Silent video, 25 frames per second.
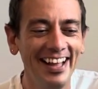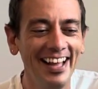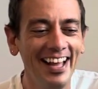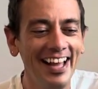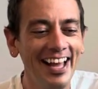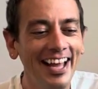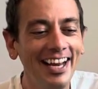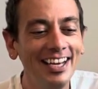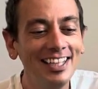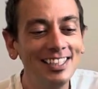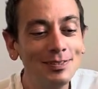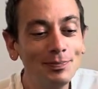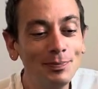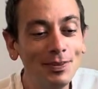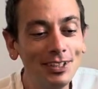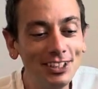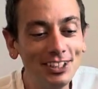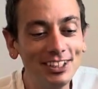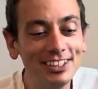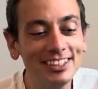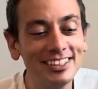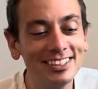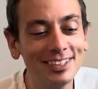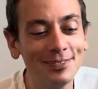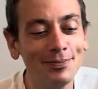And as much
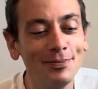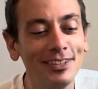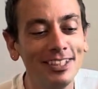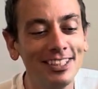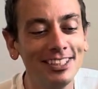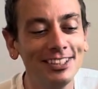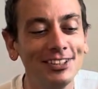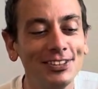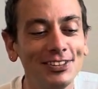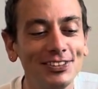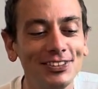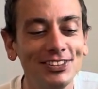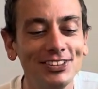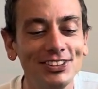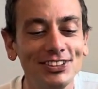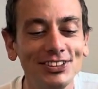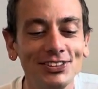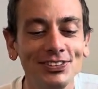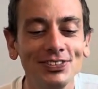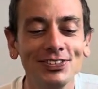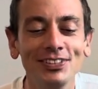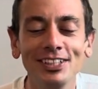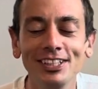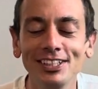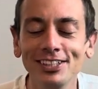as somebody told
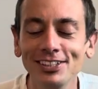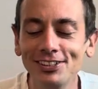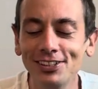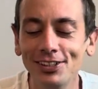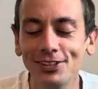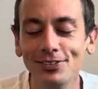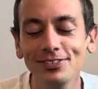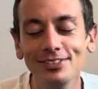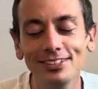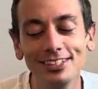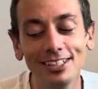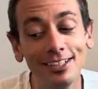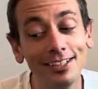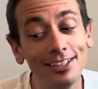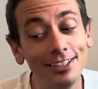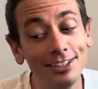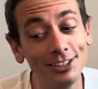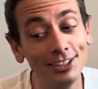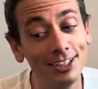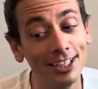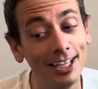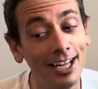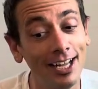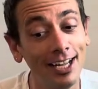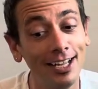you, don't touch
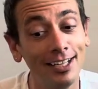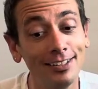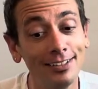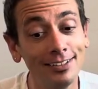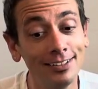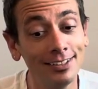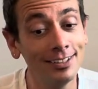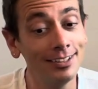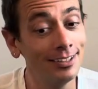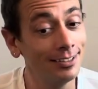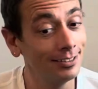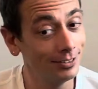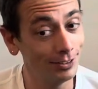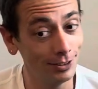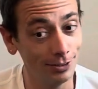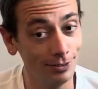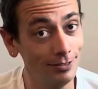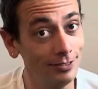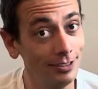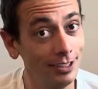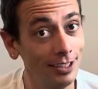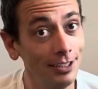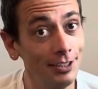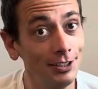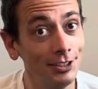that, don't
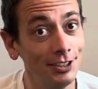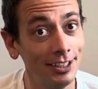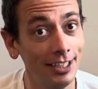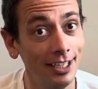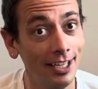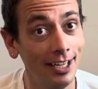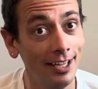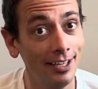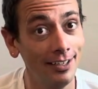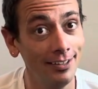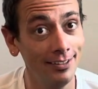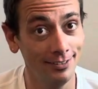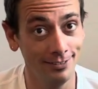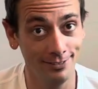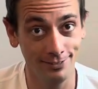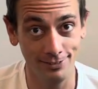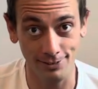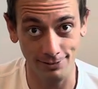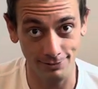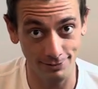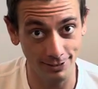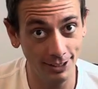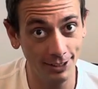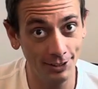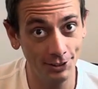touch that,
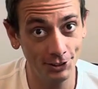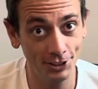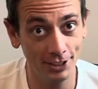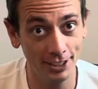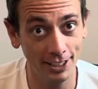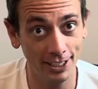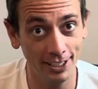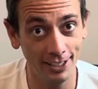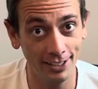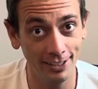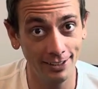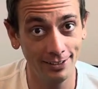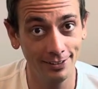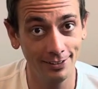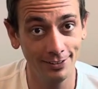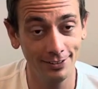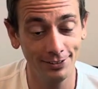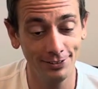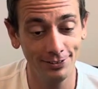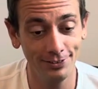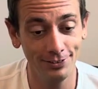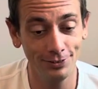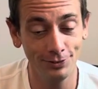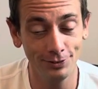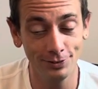don't touch that,
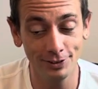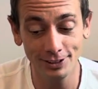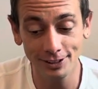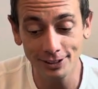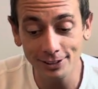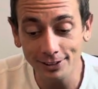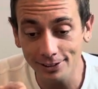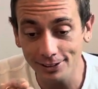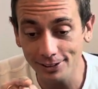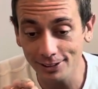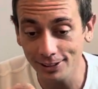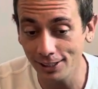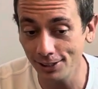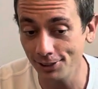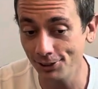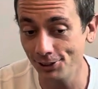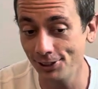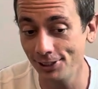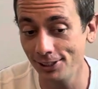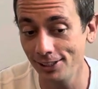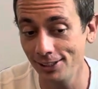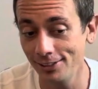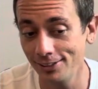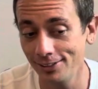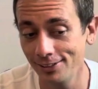you still touched
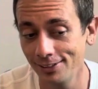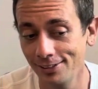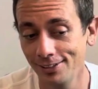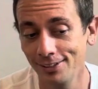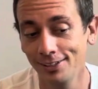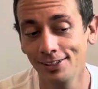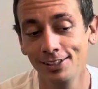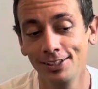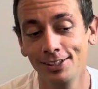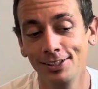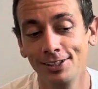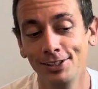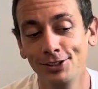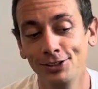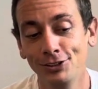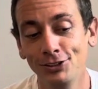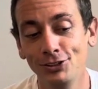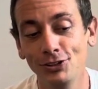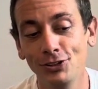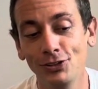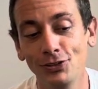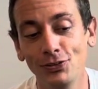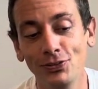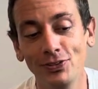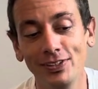it.
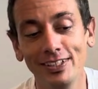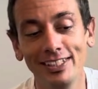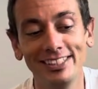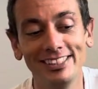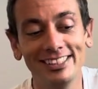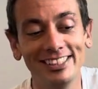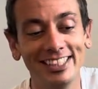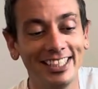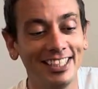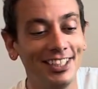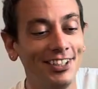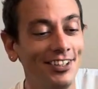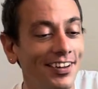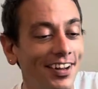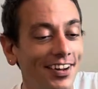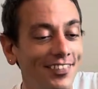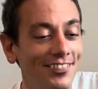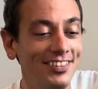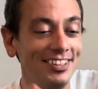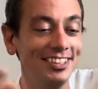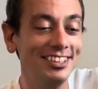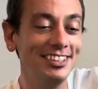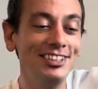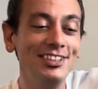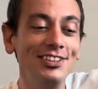So it's like you have
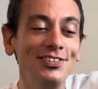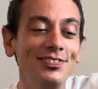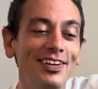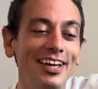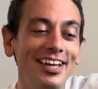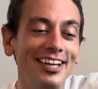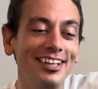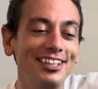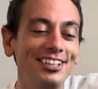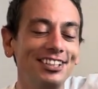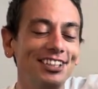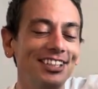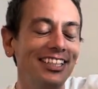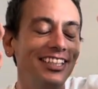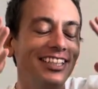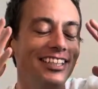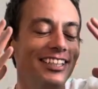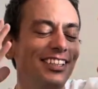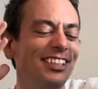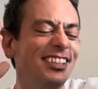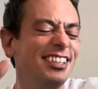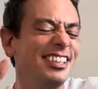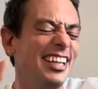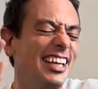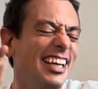this new energy and
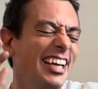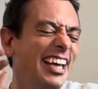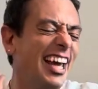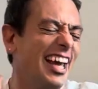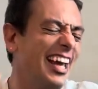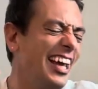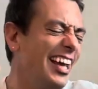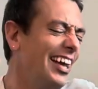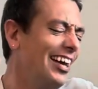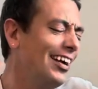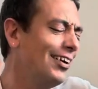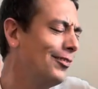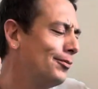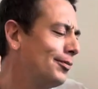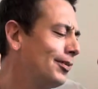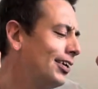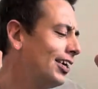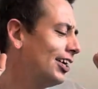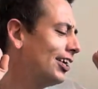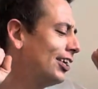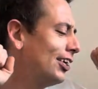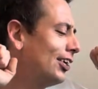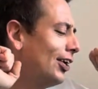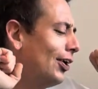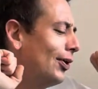you're like, hey, I'm
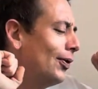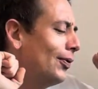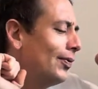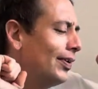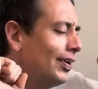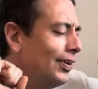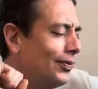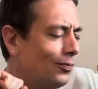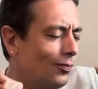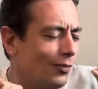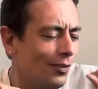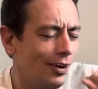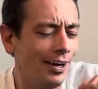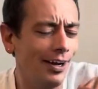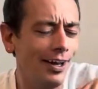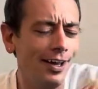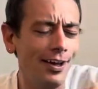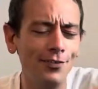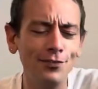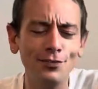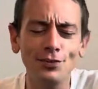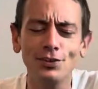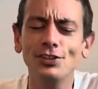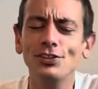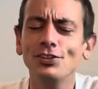gonna go in
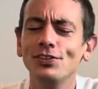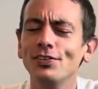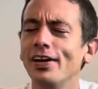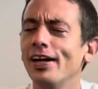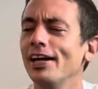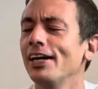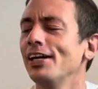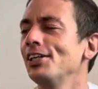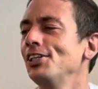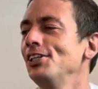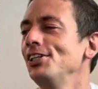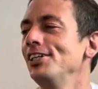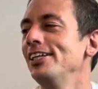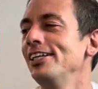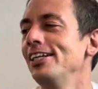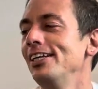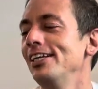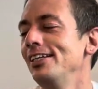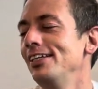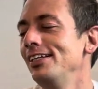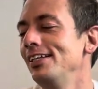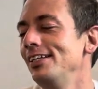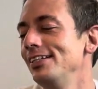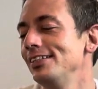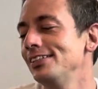whatever direction,
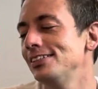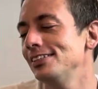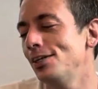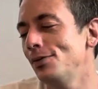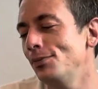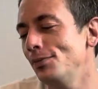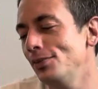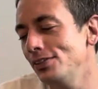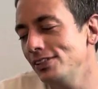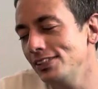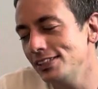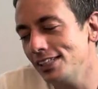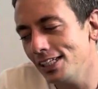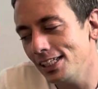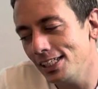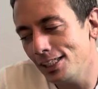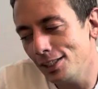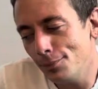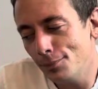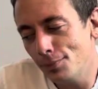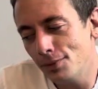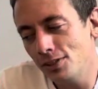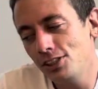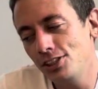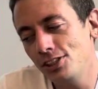and then it's almost like you
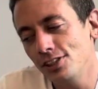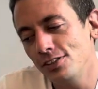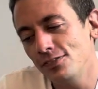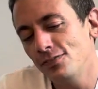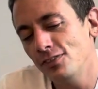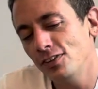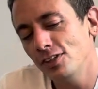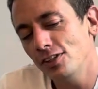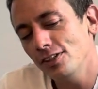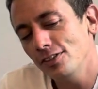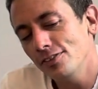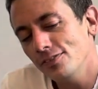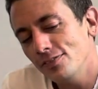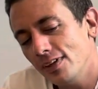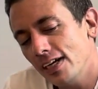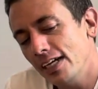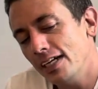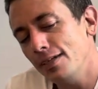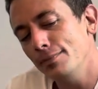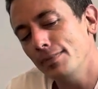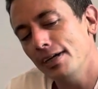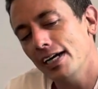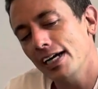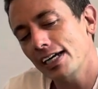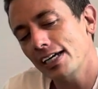put your foot
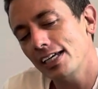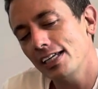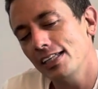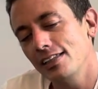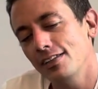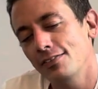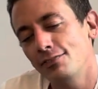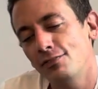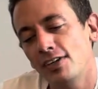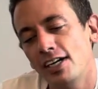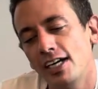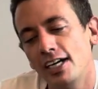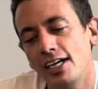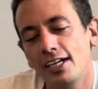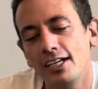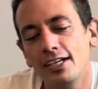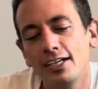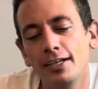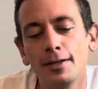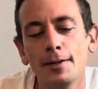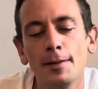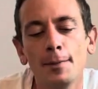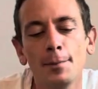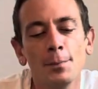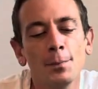right back in the
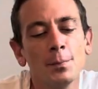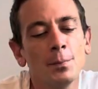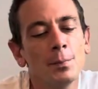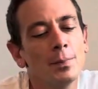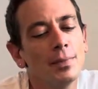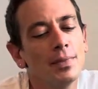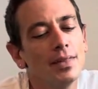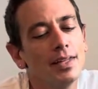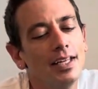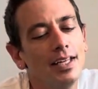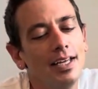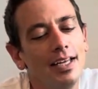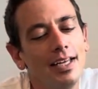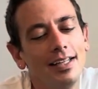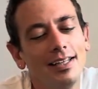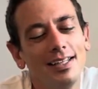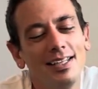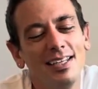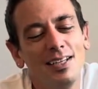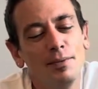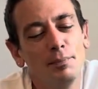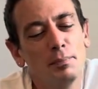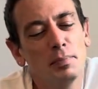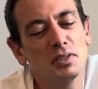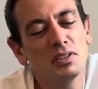fire and then
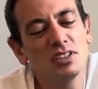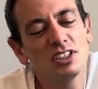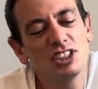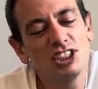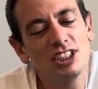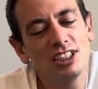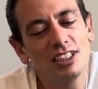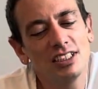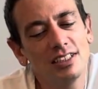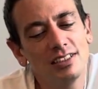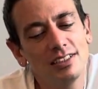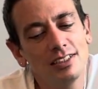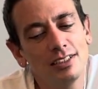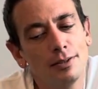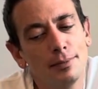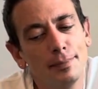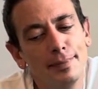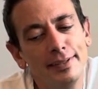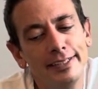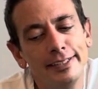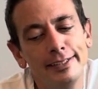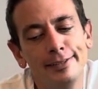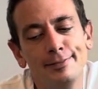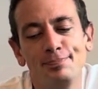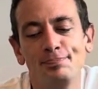it burns you a little
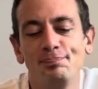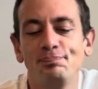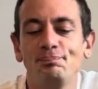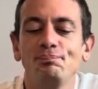bit.